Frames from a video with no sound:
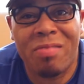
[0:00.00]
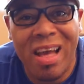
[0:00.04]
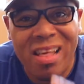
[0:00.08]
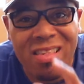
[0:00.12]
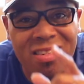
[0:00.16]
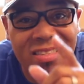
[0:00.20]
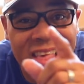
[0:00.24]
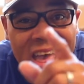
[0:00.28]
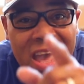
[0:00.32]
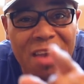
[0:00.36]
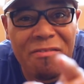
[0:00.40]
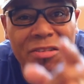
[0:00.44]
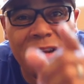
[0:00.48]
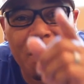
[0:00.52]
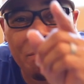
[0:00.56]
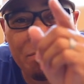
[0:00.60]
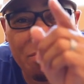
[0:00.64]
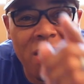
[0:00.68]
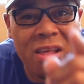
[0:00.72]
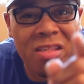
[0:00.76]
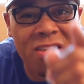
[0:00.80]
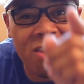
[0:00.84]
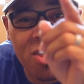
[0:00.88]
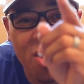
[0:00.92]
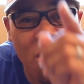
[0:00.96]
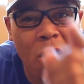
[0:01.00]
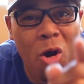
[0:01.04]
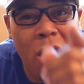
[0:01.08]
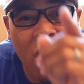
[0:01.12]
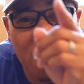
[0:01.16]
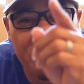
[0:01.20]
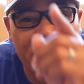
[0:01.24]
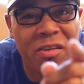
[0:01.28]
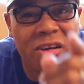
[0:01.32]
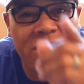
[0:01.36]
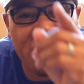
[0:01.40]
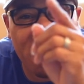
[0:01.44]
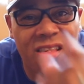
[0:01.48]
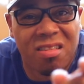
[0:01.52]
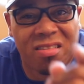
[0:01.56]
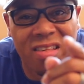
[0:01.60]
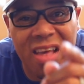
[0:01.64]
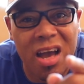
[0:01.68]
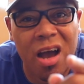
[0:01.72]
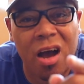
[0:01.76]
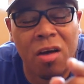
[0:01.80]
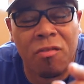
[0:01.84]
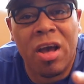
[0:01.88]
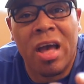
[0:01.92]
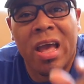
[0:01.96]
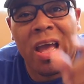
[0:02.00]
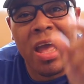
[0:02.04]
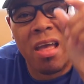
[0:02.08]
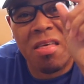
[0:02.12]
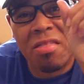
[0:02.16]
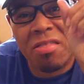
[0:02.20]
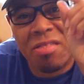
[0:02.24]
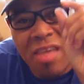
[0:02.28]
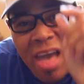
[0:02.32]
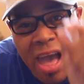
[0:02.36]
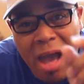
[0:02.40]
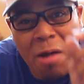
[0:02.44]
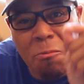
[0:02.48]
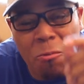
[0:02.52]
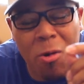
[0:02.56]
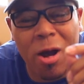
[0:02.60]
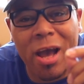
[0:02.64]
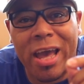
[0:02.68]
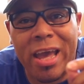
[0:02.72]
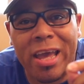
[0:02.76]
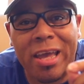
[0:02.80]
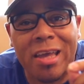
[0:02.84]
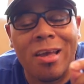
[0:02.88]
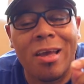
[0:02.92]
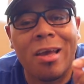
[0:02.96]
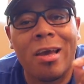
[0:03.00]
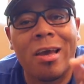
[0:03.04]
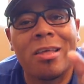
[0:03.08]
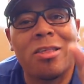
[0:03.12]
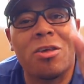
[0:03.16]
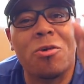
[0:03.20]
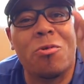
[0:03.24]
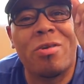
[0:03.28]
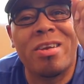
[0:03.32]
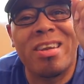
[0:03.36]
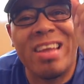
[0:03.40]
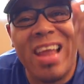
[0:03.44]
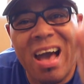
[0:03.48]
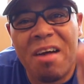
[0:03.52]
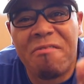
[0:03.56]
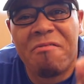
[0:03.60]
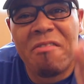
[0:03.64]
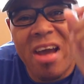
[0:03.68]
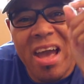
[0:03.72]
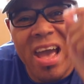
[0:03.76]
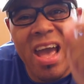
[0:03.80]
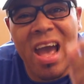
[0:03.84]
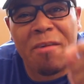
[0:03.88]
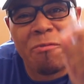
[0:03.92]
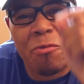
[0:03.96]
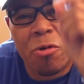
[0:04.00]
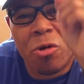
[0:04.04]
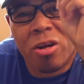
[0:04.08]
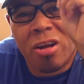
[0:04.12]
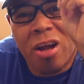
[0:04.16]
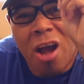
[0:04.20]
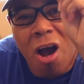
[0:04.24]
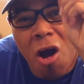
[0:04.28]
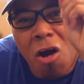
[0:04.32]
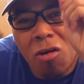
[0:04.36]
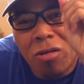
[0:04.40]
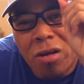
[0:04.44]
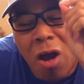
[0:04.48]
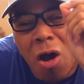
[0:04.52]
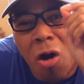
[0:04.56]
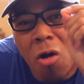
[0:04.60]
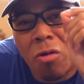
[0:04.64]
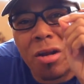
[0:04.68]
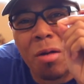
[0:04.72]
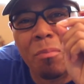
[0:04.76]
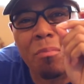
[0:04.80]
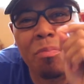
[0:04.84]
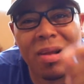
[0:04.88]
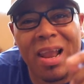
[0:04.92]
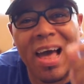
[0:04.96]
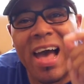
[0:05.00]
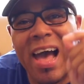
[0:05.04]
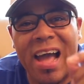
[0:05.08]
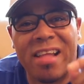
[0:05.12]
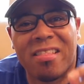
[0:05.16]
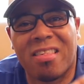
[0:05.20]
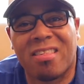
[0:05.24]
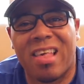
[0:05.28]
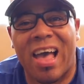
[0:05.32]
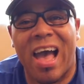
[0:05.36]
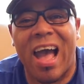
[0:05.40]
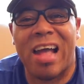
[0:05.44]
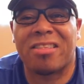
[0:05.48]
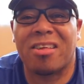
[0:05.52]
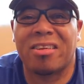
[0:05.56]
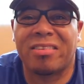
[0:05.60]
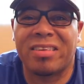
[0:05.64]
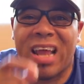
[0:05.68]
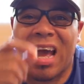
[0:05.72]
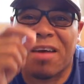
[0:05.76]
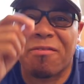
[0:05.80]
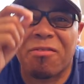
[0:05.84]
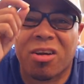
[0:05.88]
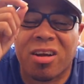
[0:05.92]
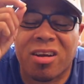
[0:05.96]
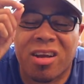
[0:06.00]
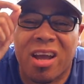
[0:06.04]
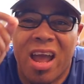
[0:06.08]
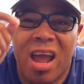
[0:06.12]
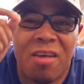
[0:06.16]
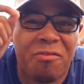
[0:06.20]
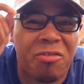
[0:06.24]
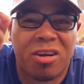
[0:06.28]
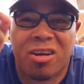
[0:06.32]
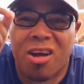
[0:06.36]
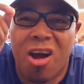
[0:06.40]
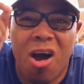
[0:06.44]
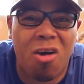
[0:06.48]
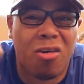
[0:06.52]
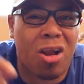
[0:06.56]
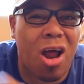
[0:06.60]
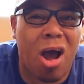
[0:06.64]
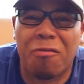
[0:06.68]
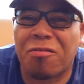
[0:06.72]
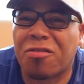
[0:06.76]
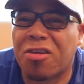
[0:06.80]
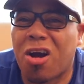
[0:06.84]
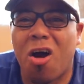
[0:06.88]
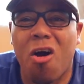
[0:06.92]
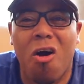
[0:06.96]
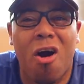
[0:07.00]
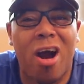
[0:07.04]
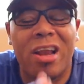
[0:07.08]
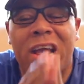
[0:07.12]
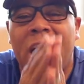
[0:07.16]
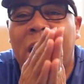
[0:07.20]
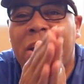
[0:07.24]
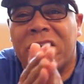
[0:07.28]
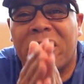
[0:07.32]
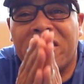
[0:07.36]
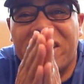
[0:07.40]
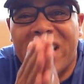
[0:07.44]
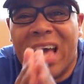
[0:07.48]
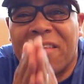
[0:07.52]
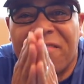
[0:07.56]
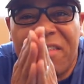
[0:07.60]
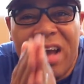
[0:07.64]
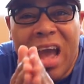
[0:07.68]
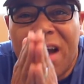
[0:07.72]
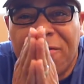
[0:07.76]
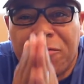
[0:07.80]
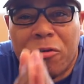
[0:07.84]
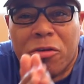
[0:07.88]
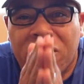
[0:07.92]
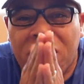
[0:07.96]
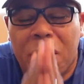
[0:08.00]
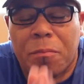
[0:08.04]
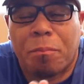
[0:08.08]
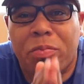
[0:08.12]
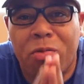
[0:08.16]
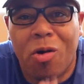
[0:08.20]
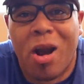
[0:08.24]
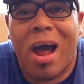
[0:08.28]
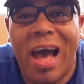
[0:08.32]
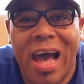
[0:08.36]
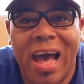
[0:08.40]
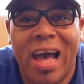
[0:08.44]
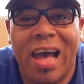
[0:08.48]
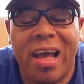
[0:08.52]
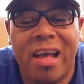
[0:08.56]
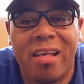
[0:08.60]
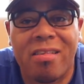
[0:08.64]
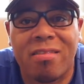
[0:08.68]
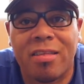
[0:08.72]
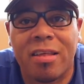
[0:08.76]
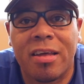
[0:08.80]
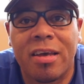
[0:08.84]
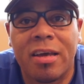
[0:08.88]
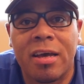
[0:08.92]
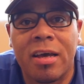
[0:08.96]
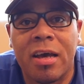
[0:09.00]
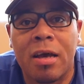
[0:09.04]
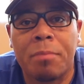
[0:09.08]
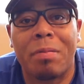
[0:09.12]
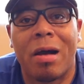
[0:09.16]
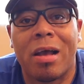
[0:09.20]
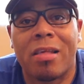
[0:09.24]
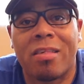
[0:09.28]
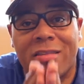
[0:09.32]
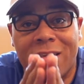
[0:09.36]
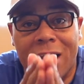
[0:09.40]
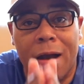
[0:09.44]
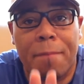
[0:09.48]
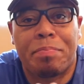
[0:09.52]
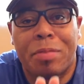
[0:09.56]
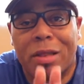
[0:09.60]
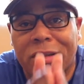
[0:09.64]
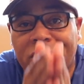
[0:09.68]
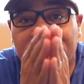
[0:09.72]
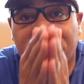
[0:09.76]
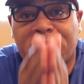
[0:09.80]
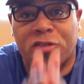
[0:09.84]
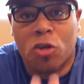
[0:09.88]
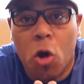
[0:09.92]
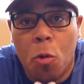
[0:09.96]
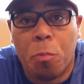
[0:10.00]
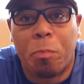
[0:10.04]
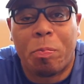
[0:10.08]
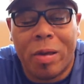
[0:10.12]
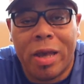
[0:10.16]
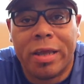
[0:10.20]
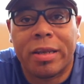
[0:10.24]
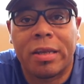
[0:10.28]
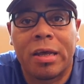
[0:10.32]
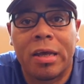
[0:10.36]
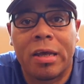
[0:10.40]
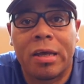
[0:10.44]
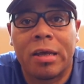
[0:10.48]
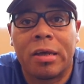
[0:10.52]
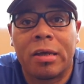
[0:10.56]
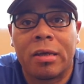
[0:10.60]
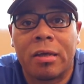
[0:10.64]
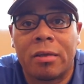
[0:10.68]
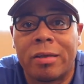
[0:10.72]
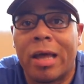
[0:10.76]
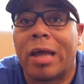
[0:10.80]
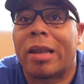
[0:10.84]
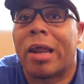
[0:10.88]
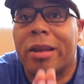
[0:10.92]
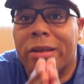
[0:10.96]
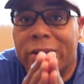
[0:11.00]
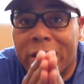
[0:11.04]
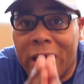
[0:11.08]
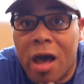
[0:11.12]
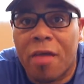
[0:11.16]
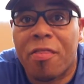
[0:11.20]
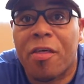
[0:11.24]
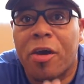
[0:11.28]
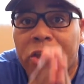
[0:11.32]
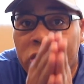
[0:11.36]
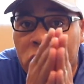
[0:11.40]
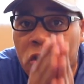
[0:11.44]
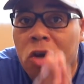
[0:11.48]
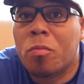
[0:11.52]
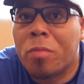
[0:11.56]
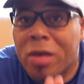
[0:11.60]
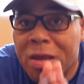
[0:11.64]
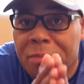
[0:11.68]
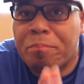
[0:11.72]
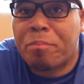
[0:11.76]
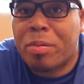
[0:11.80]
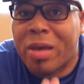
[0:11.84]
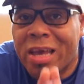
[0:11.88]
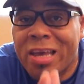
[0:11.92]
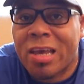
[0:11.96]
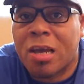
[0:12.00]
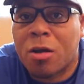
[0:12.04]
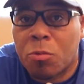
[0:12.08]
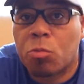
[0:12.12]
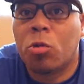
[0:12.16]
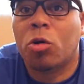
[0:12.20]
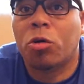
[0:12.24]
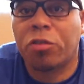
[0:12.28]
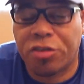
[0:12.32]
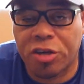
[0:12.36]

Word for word: That's saving a piece of your heart for yourself. And that way, you're never ever caught on a blind side. You're never ever caught off guard. You're never ever surprised by something stupid that another human being